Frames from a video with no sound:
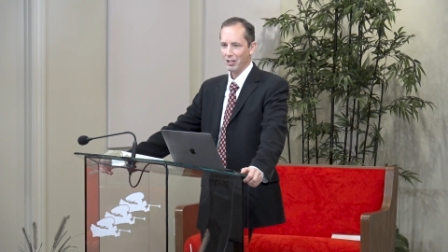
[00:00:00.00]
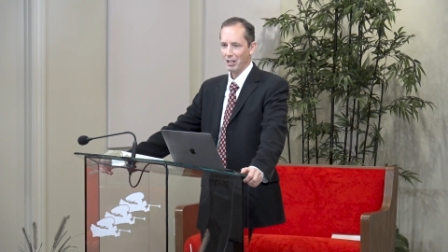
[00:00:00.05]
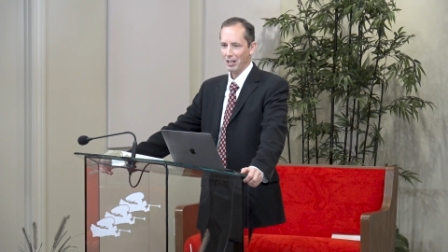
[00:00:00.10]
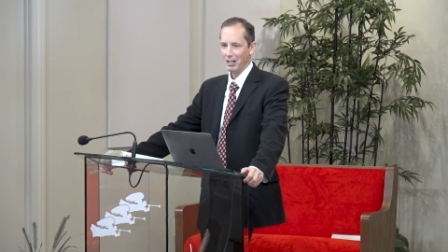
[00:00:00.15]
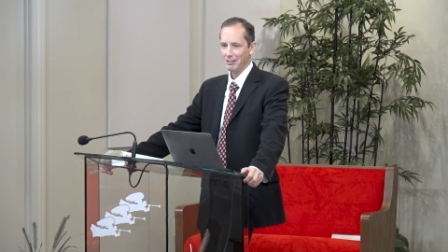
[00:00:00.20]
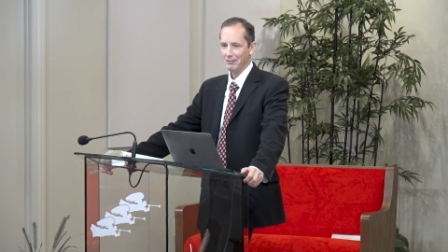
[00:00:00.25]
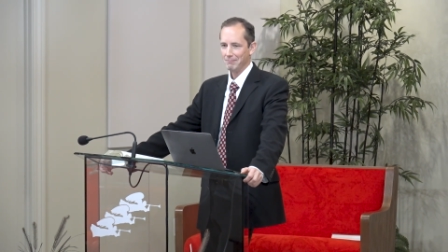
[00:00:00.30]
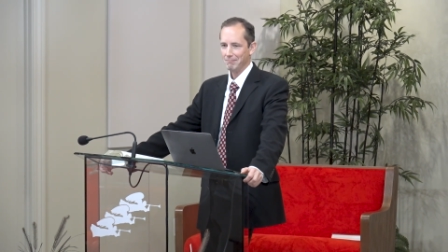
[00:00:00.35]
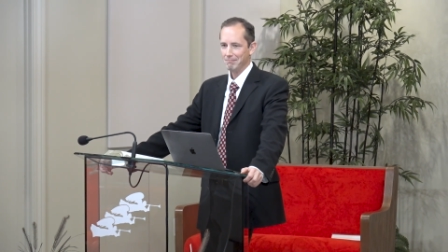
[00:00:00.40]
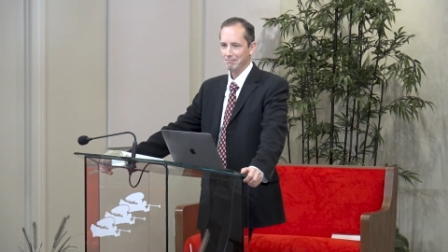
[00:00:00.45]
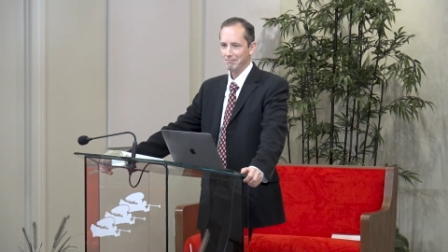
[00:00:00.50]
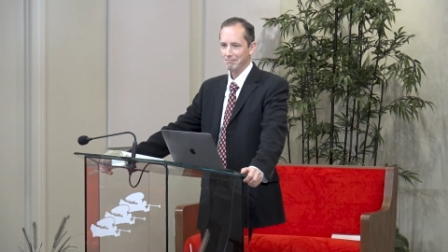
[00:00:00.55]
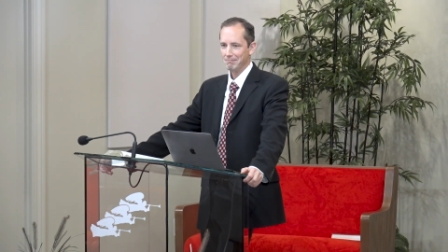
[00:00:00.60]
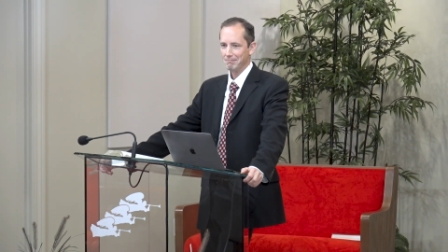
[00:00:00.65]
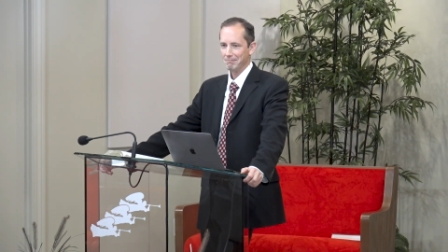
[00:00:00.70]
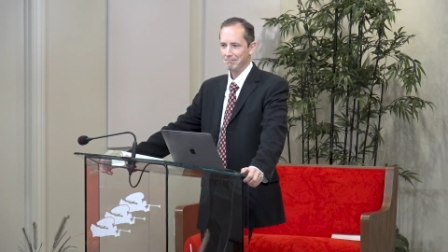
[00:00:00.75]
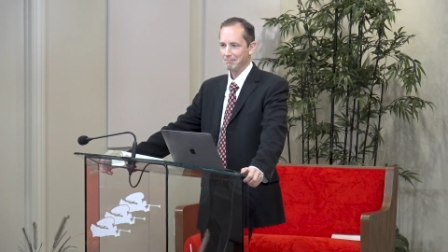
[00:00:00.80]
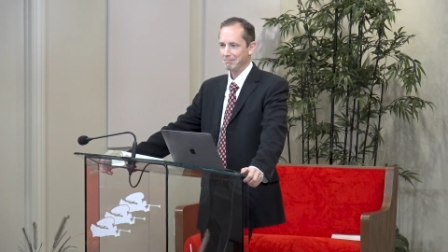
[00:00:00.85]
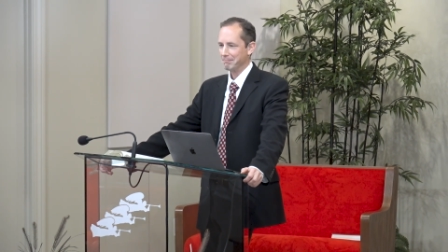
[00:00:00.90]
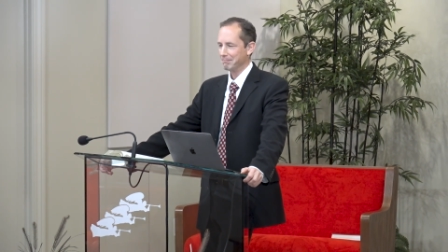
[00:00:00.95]
God,
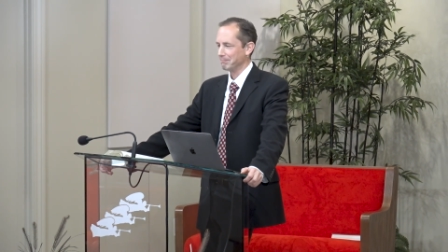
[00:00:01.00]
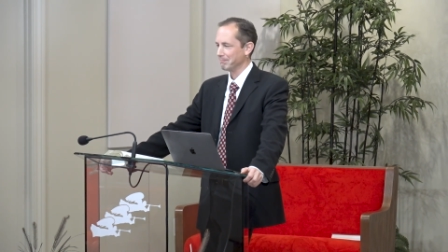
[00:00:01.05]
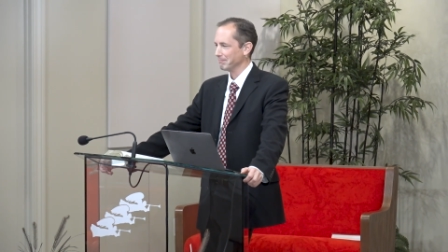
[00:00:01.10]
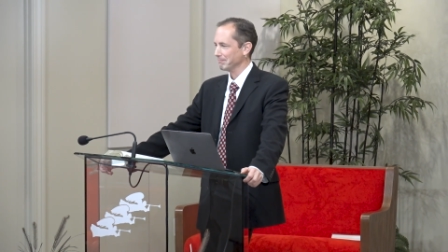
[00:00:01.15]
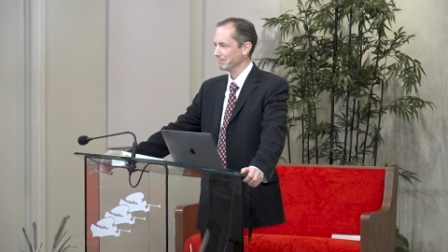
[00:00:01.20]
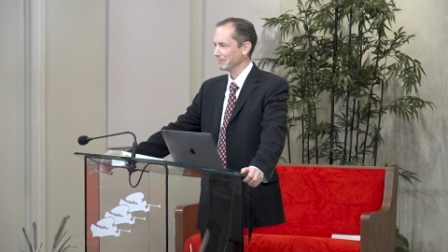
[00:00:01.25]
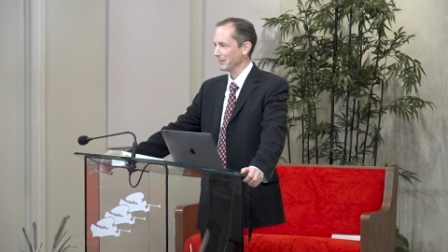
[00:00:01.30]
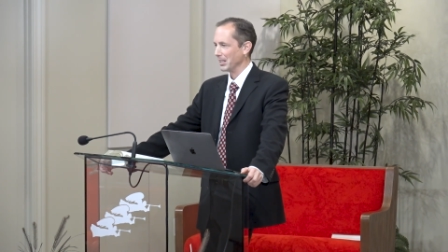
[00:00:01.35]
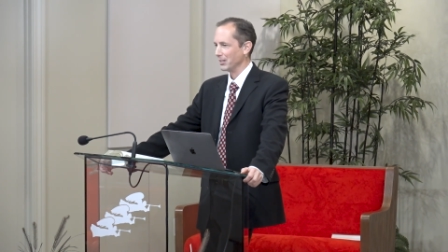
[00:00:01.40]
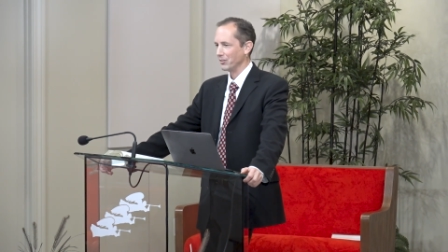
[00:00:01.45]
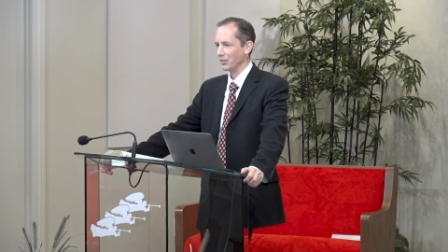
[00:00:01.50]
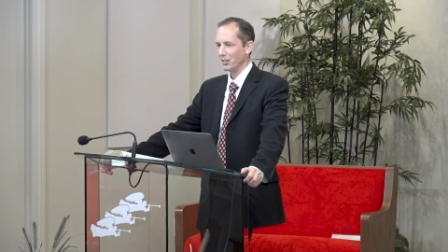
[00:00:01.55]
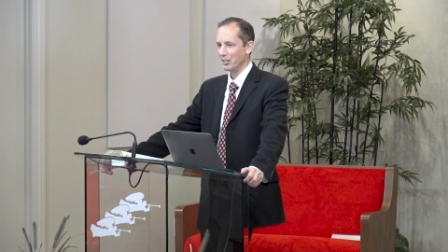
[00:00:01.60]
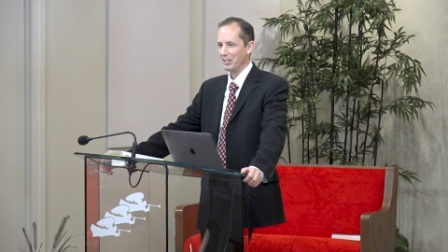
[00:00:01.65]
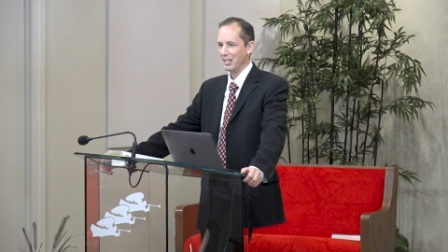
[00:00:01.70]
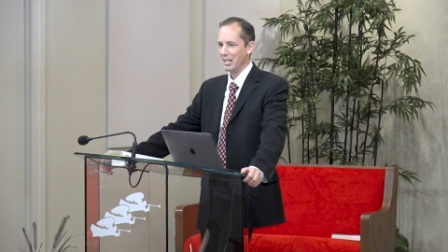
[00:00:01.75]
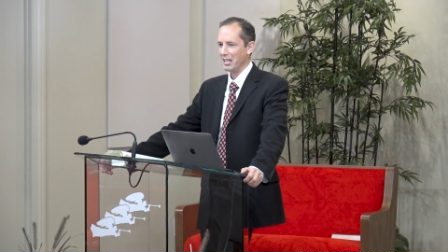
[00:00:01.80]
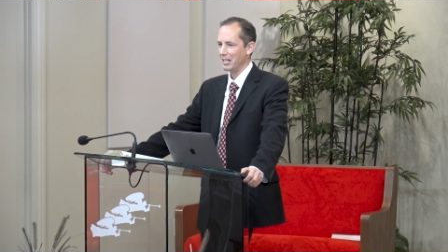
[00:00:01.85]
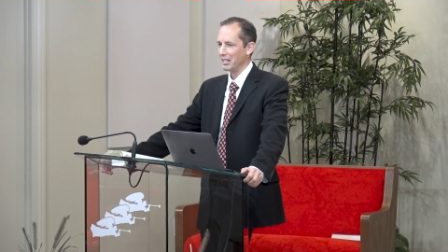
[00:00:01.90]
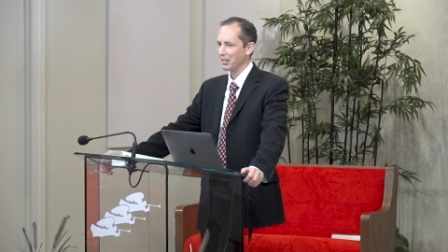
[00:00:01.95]
it's a
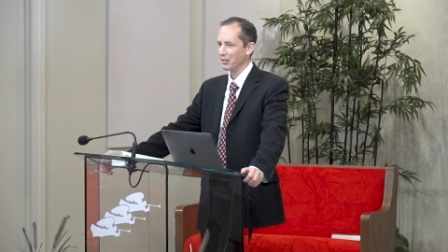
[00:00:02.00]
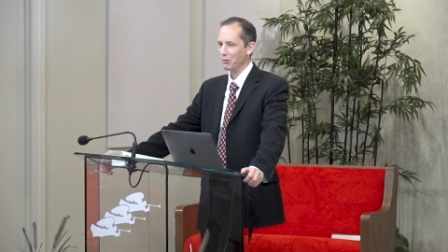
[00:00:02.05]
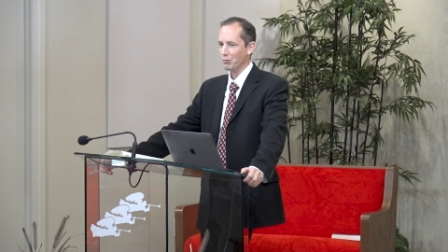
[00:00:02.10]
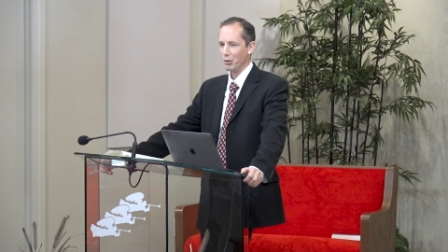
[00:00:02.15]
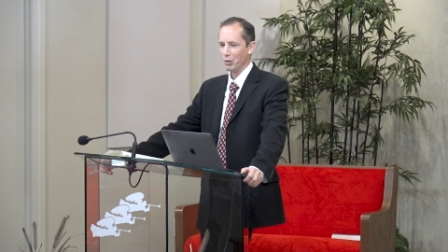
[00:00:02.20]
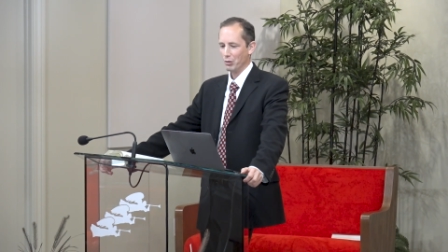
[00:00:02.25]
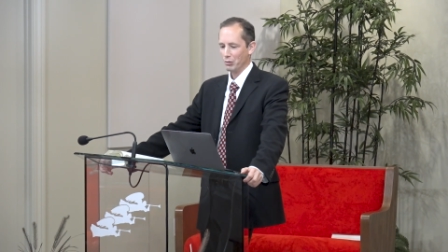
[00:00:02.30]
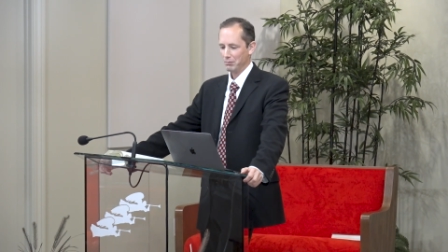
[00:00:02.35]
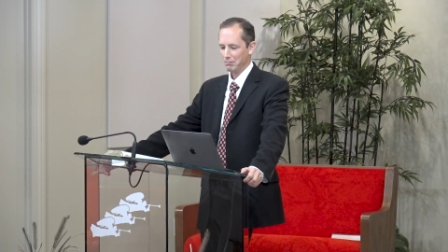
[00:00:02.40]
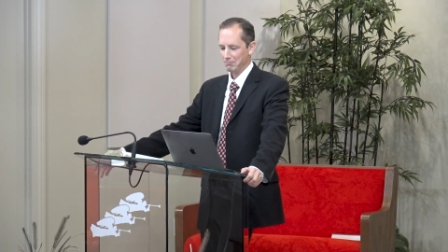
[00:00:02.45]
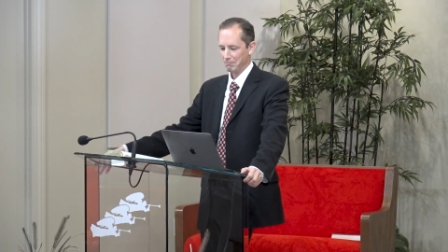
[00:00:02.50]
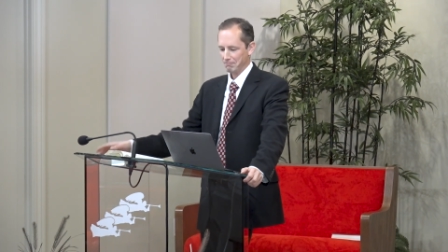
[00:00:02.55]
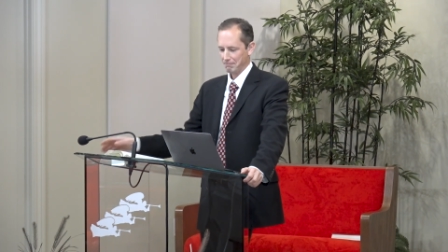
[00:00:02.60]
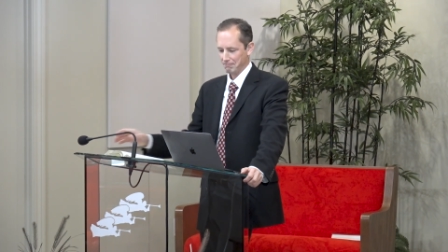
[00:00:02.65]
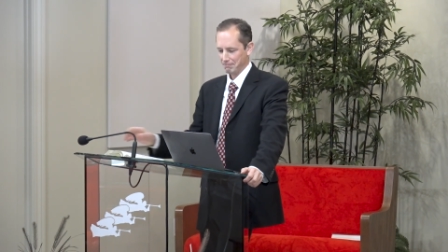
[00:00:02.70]
dead-end road.